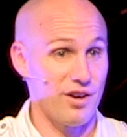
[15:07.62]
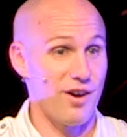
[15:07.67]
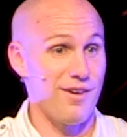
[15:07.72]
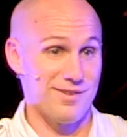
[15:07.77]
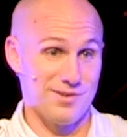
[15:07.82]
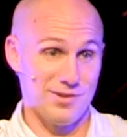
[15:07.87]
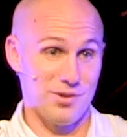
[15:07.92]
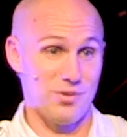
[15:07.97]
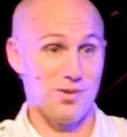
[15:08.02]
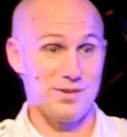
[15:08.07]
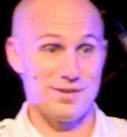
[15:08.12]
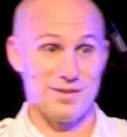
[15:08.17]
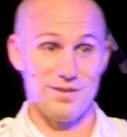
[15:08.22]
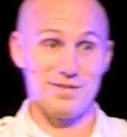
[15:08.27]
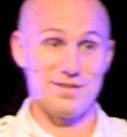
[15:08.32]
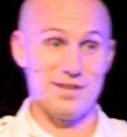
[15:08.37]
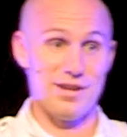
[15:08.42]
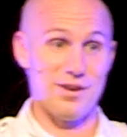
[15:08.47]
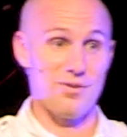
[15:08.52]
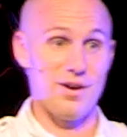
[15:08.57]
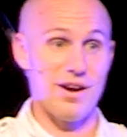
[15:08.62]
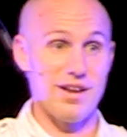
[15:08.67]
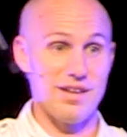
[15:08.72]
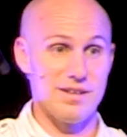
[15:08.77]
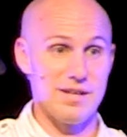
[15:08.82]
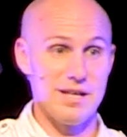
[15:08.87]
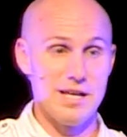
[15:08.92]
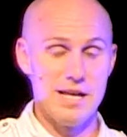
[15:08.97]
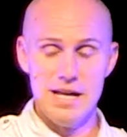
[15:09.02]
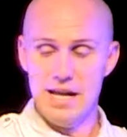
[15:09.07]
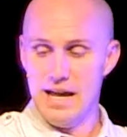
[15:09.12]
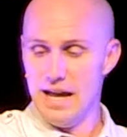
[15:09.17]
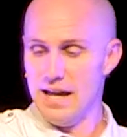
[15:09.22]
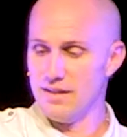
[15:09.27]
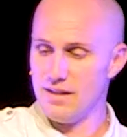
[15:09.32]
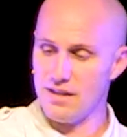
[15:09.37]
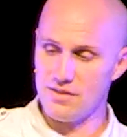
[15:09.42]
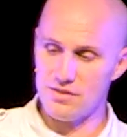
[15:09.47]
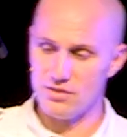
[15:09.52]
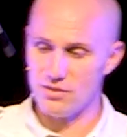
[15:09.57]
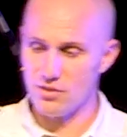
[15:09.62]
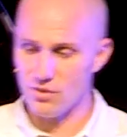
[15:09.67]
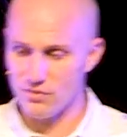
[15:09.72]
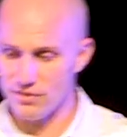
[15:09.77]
consequence of sin, right? And, and you